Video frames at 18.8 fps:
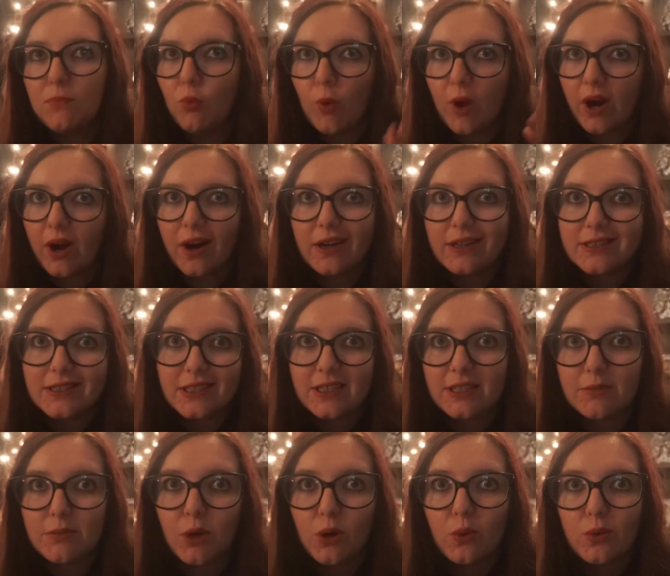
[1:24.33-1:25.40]
whereas
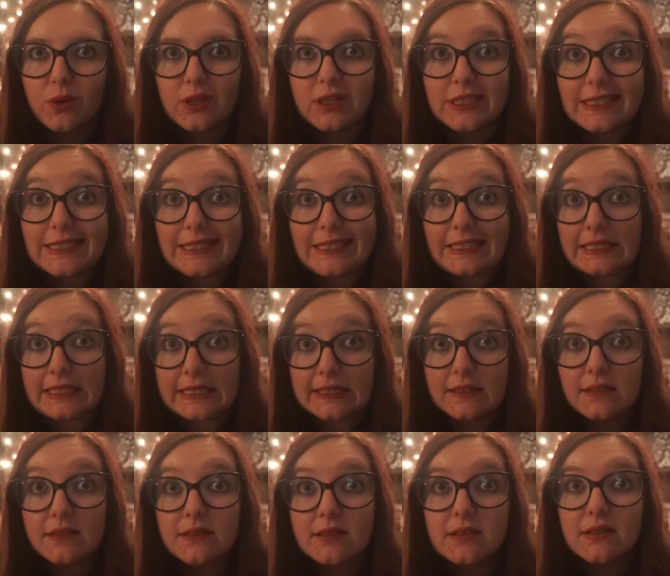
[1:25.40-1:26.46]
Gebo really
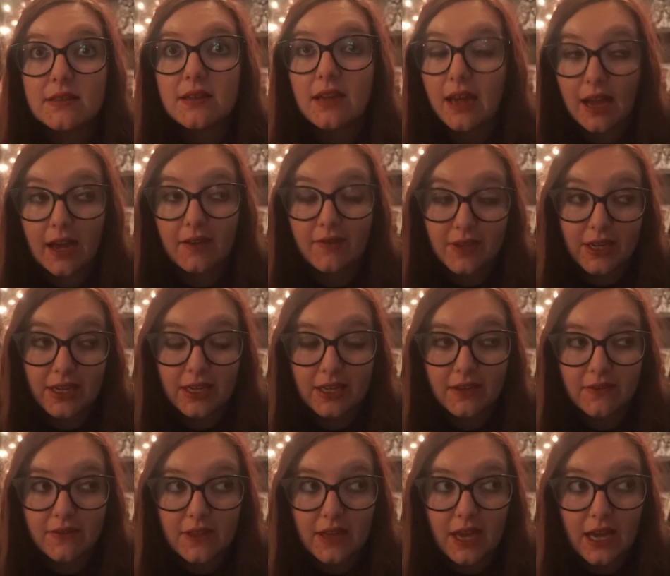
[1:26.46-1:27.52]
didn't have any
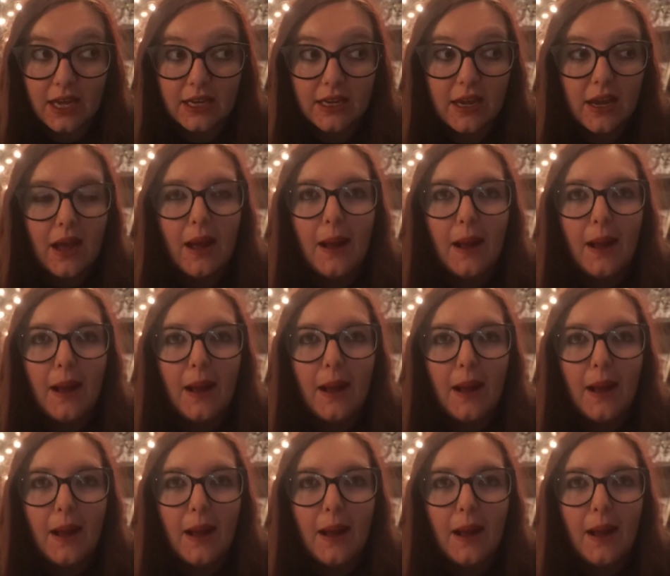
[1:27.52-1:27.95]
of that.